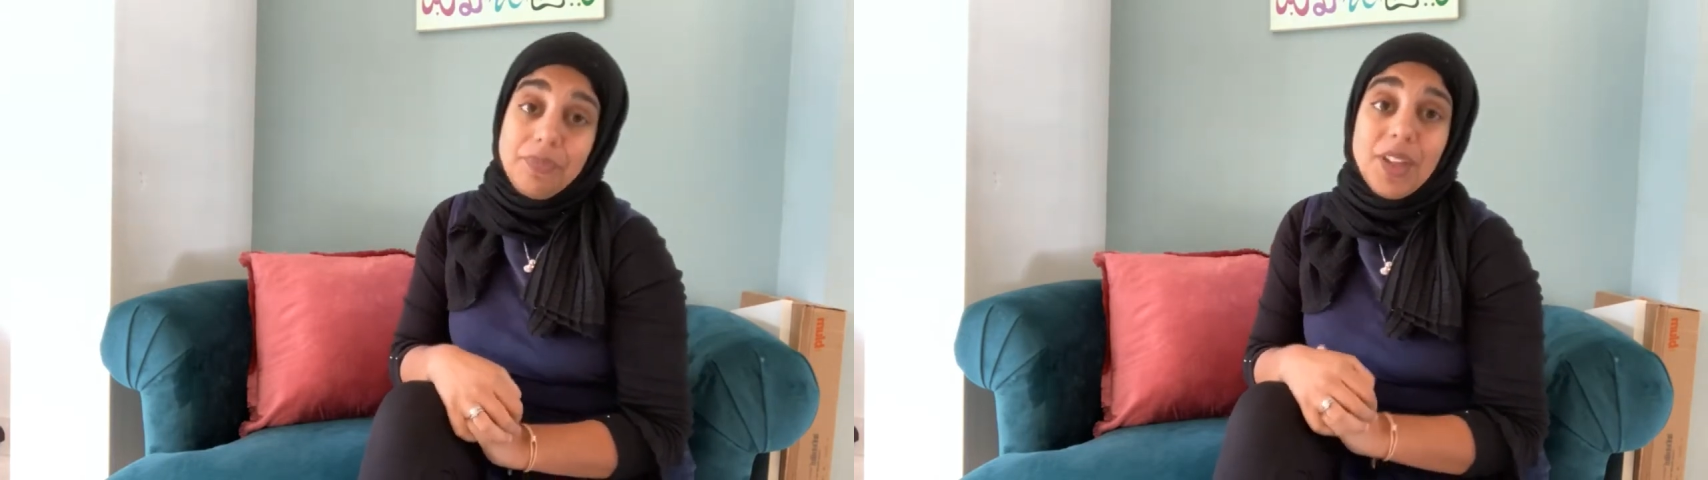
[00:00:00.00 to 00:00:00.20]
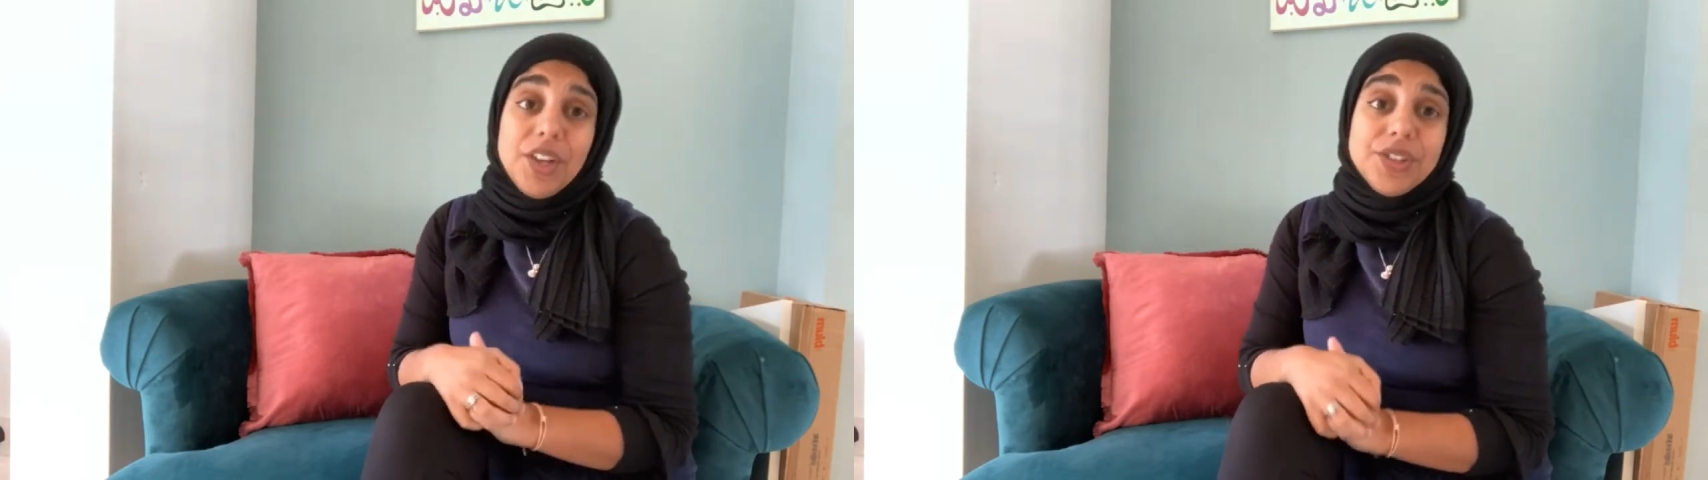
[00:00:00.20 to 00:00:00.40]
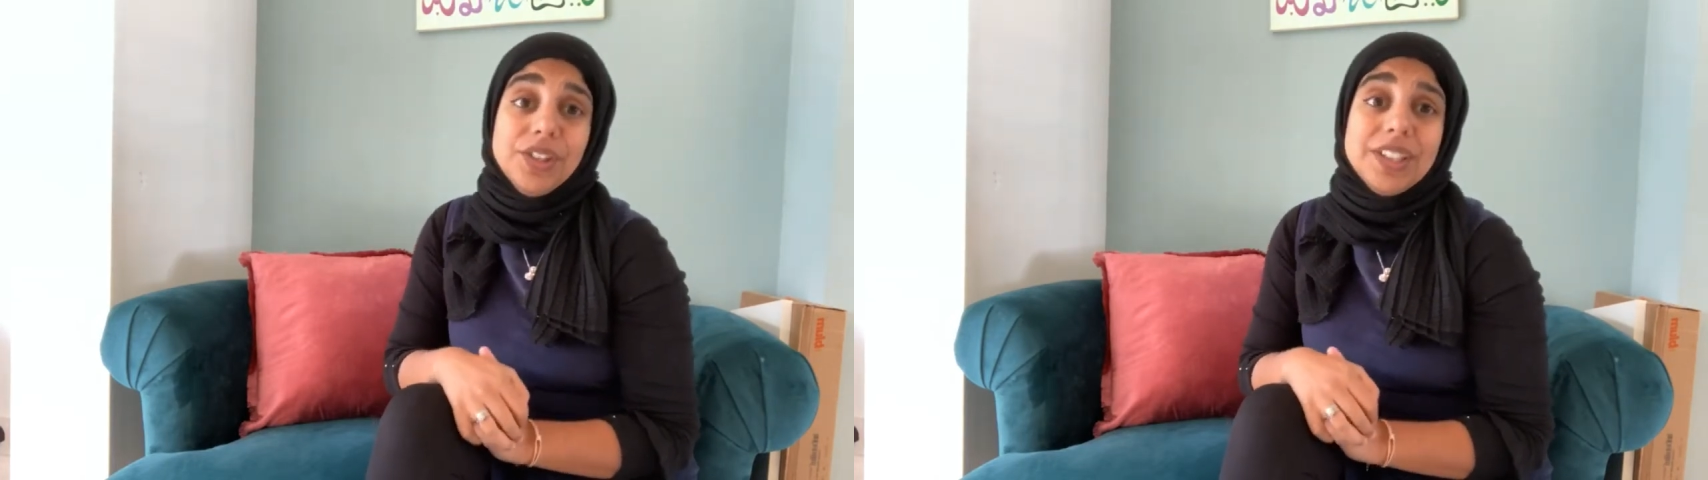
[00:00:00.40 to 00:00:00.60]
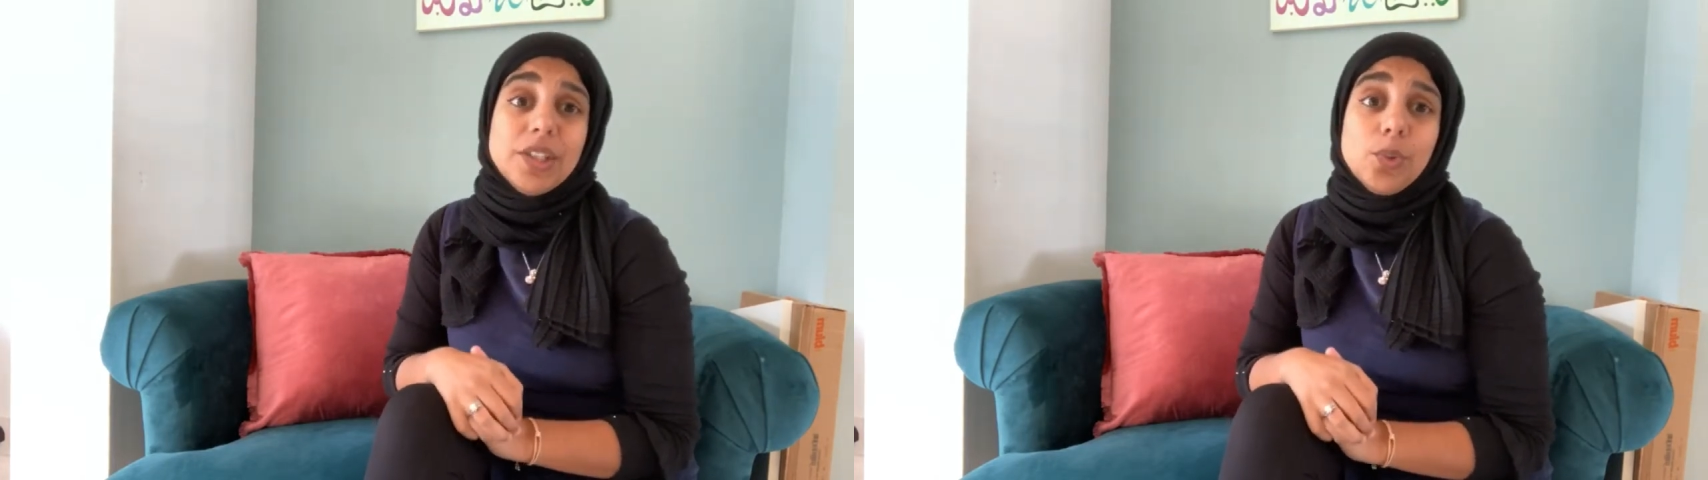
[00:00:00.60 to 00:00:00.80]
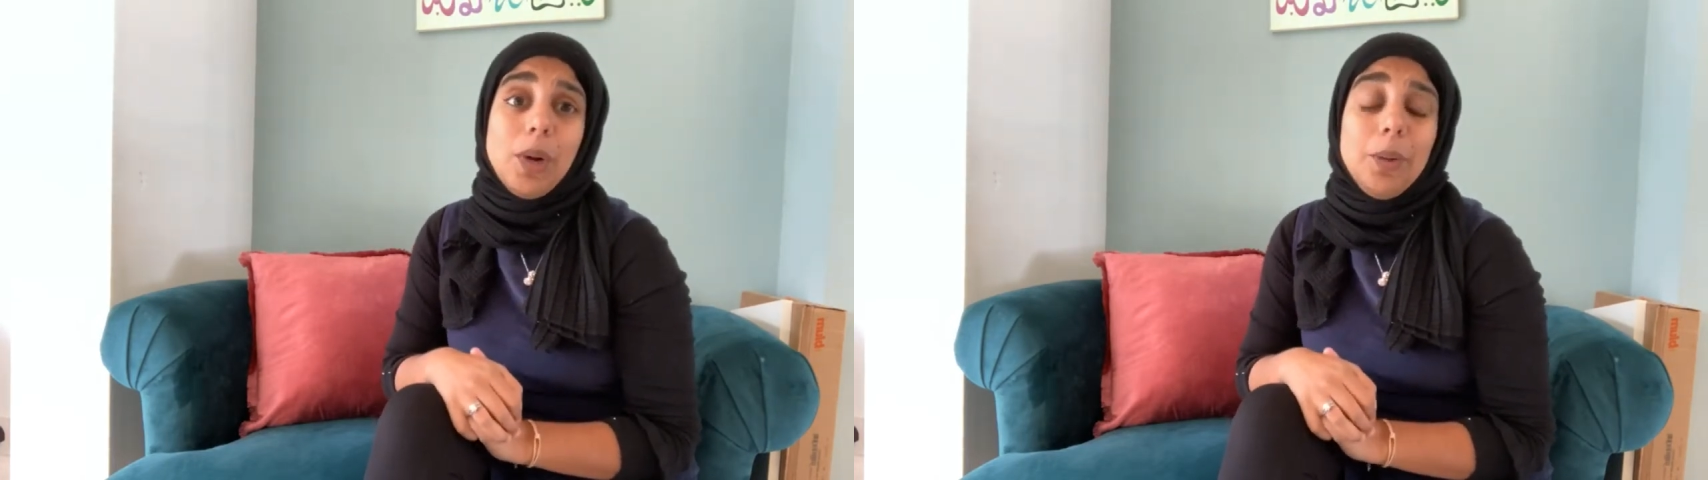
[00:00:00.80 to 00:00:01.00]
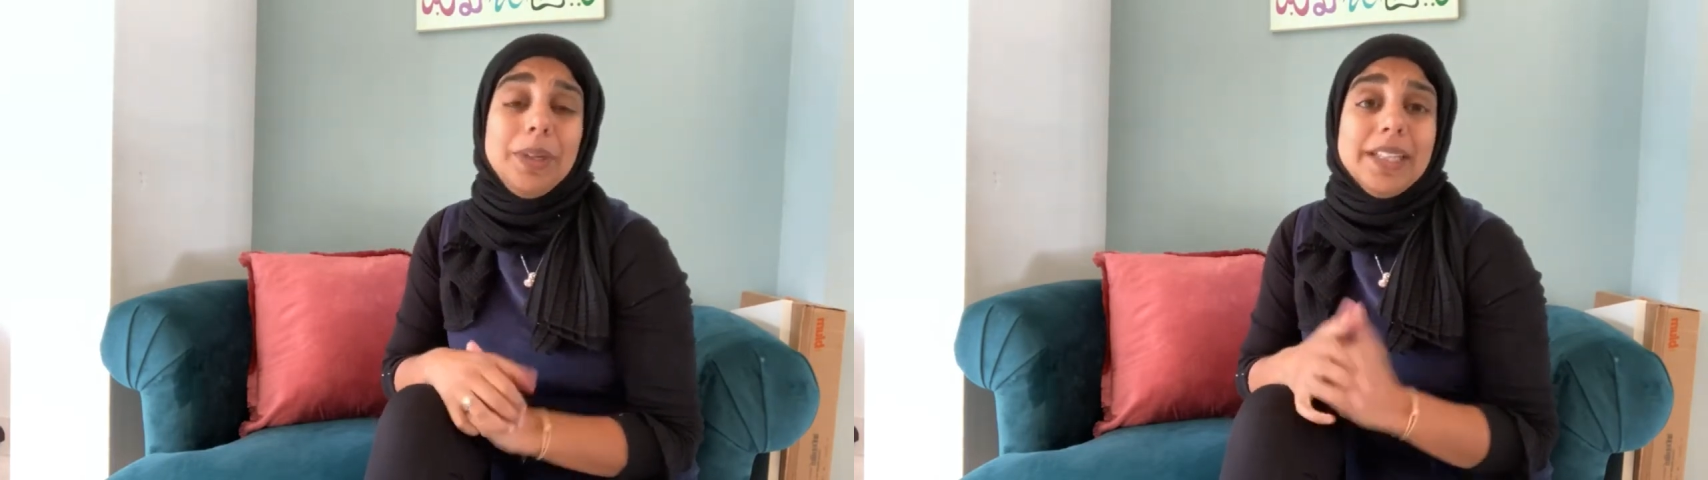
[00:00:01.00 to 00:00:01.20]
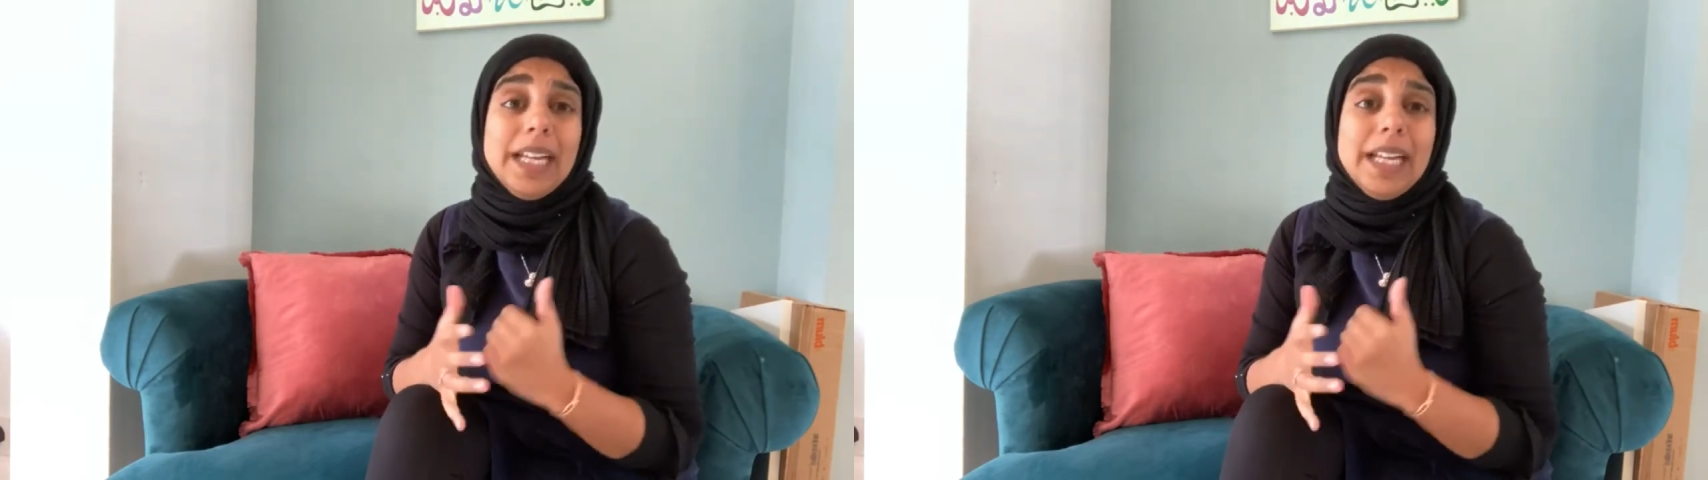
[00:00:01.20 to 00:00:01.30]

So this is where we can